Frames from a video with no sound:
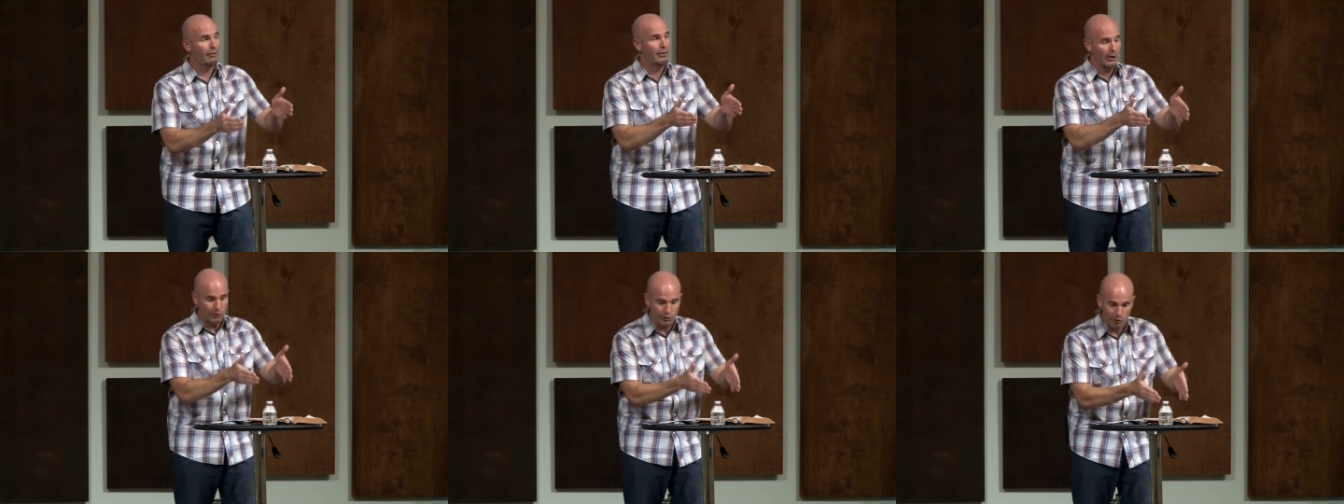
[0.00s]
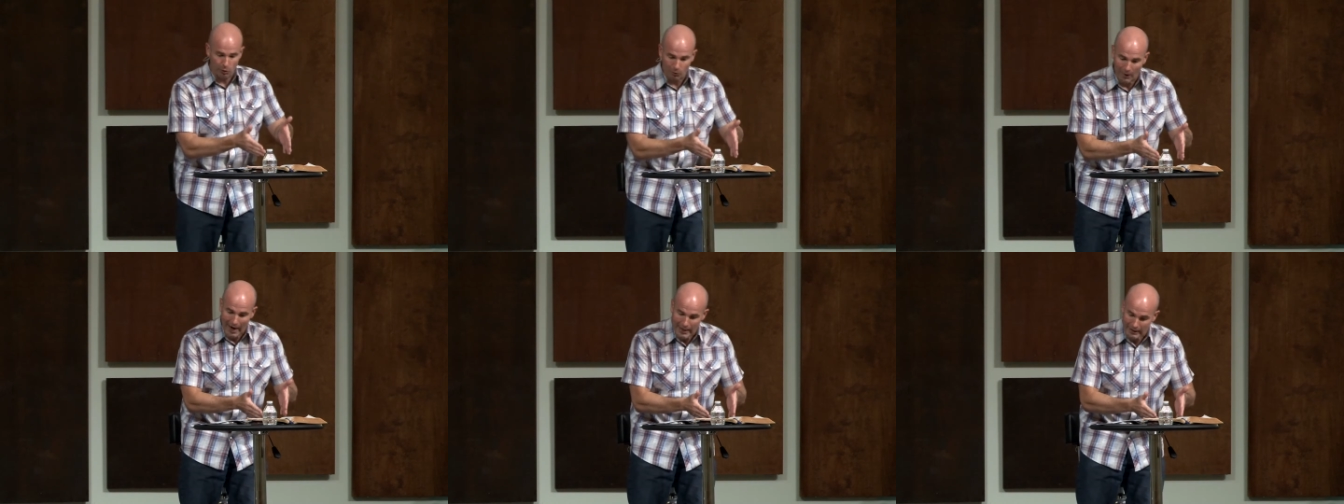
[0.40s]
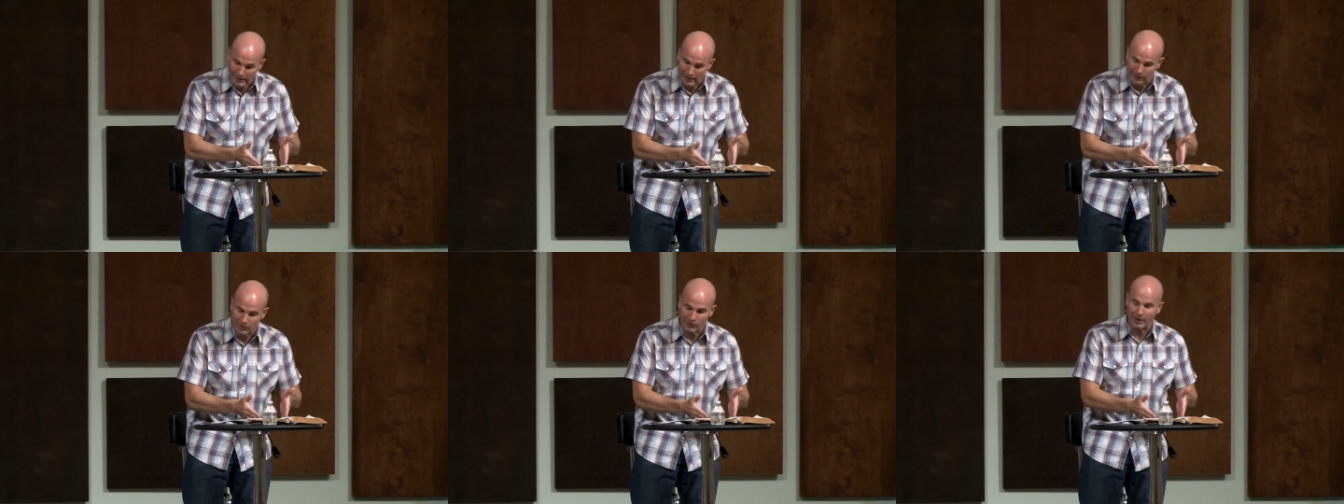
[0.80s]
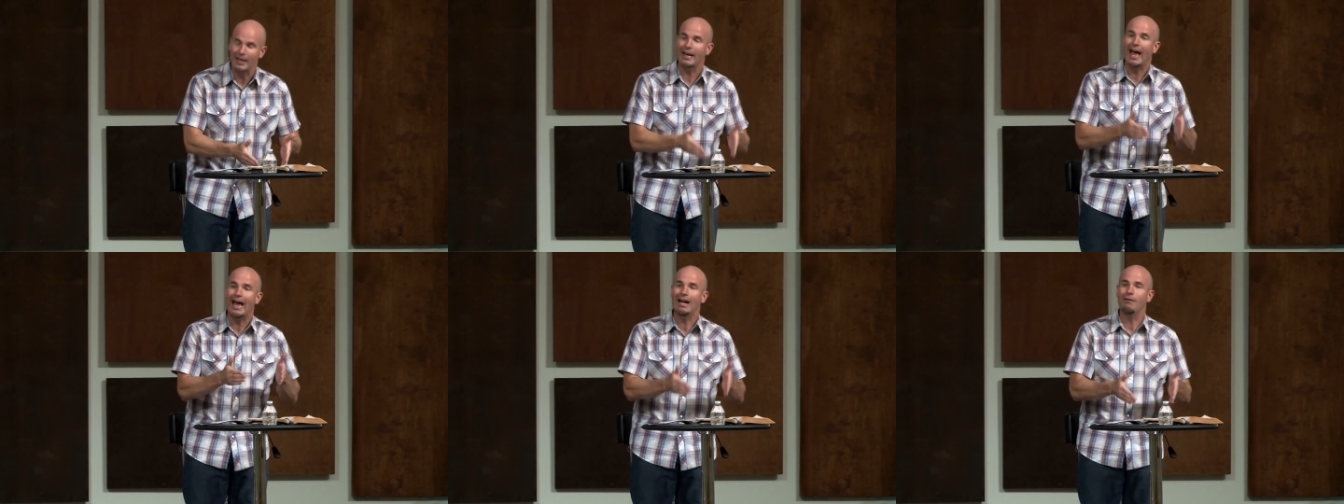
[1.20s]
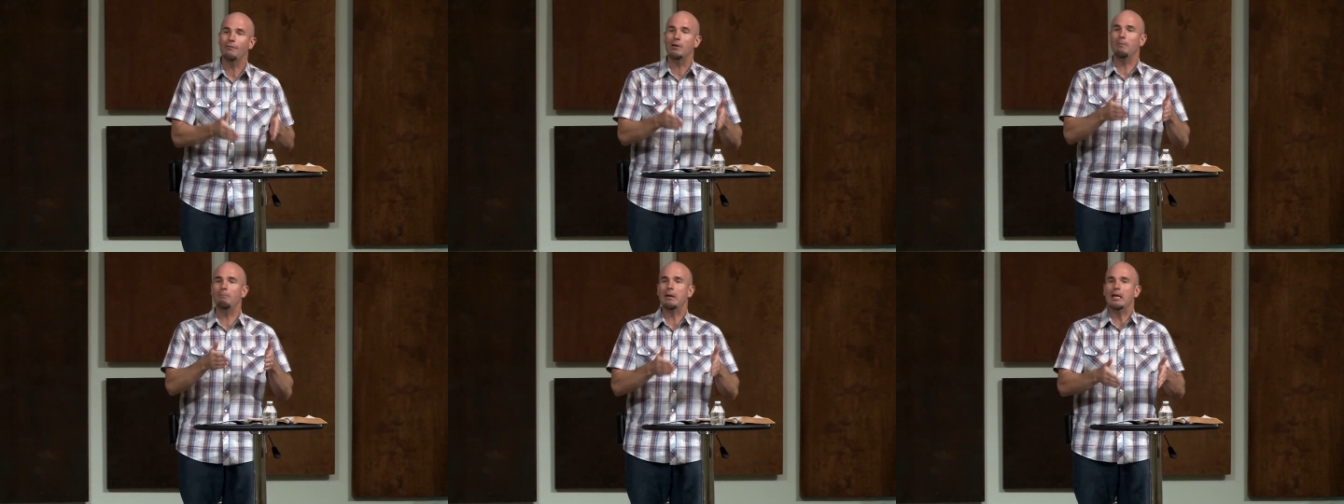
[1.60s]
their directness can have
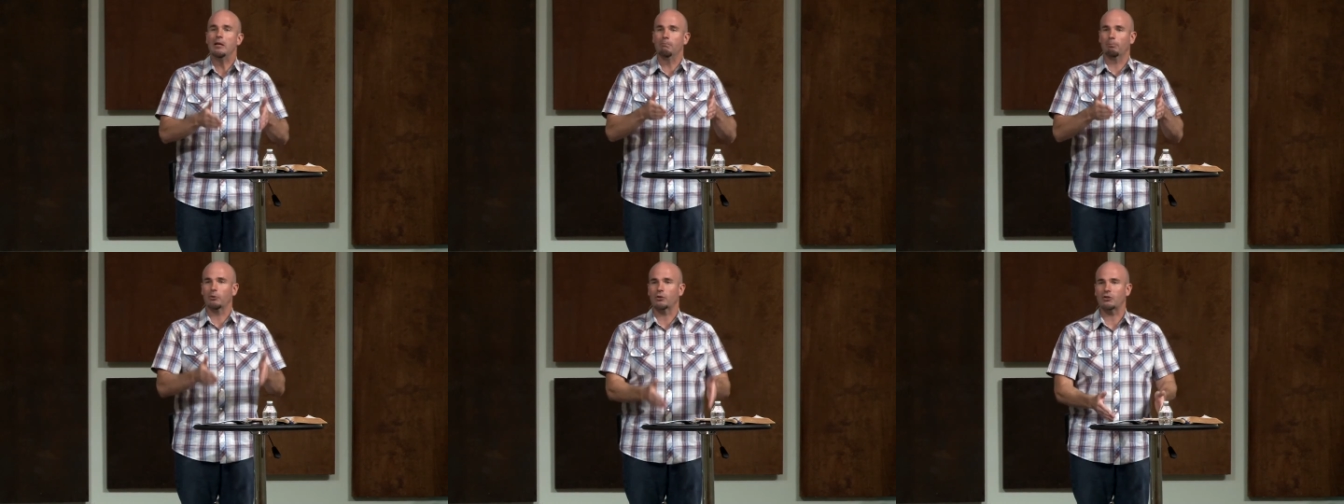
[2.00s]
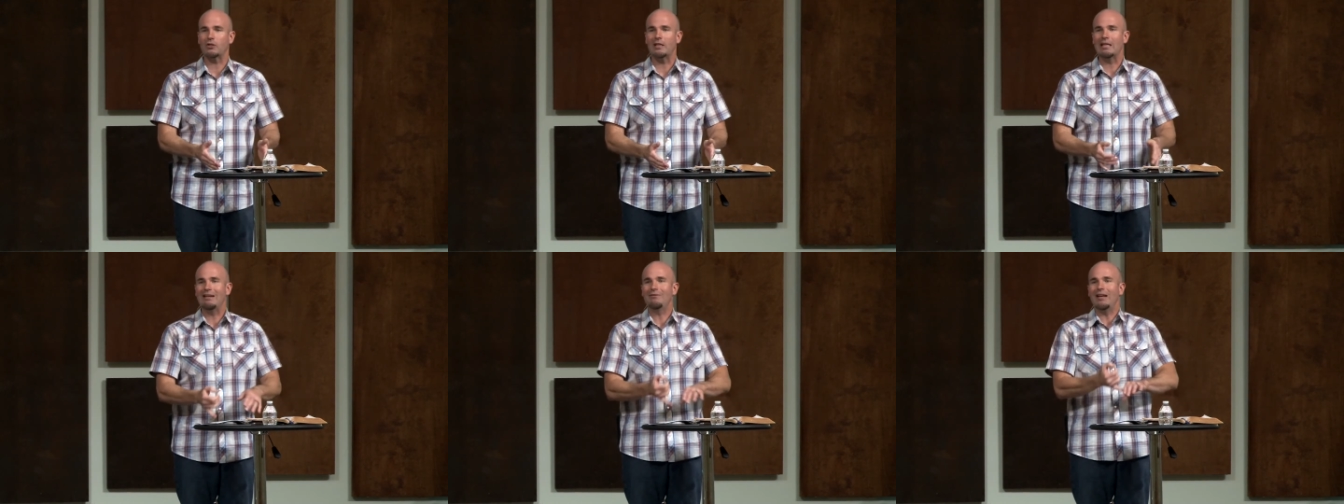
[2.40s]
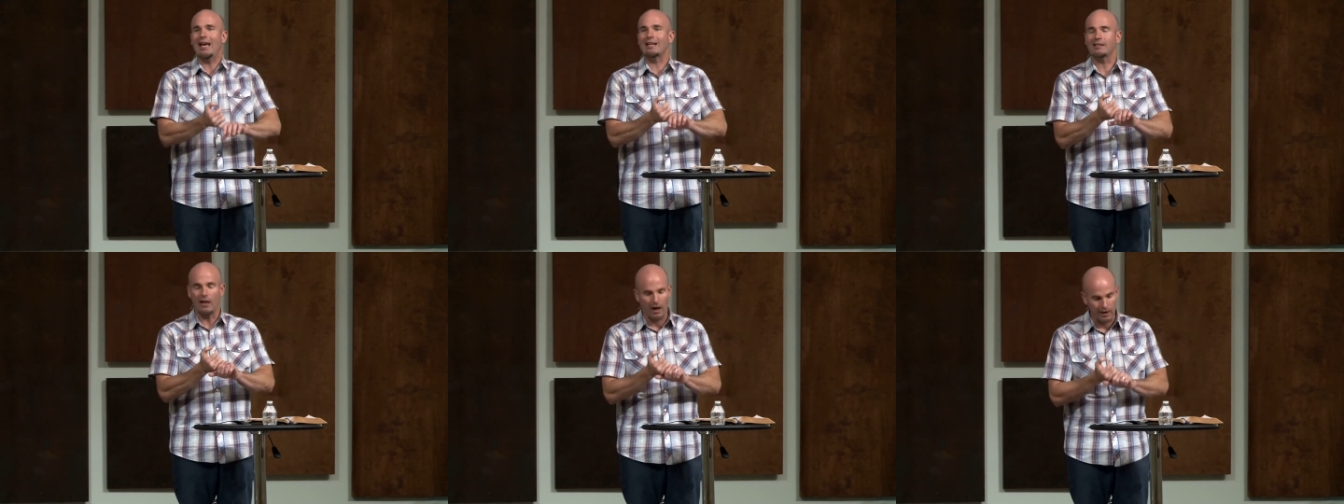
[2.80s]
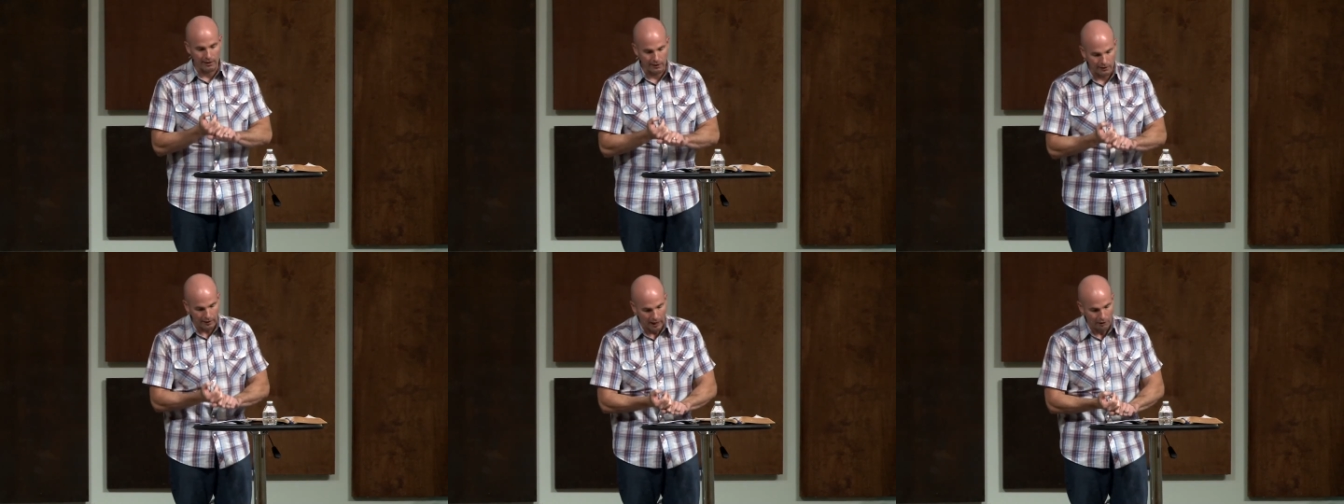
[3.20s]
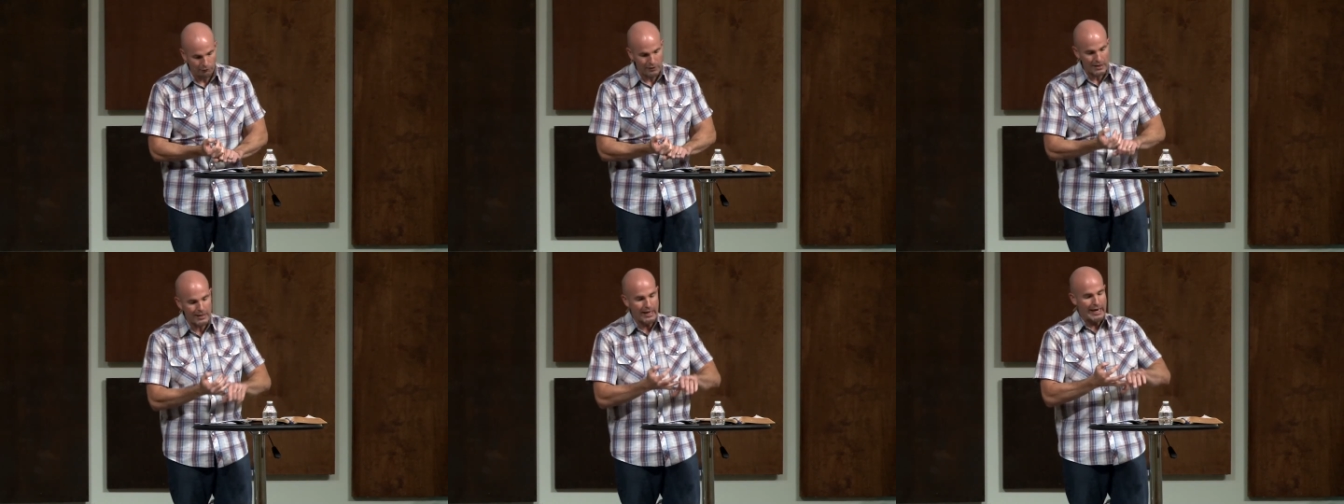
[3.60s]
them being perceived as
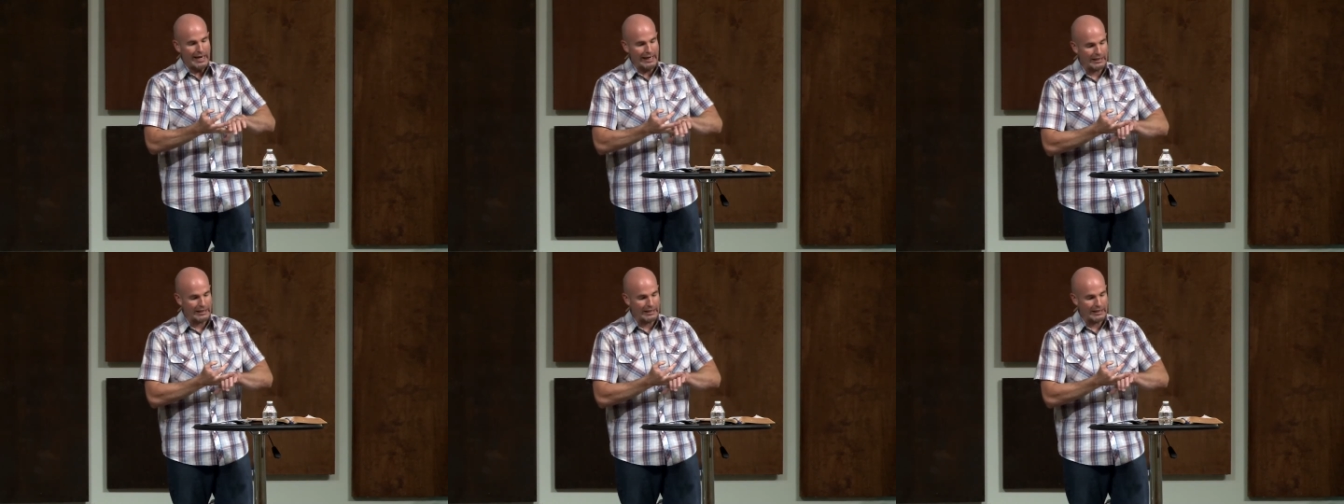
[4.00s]
unloving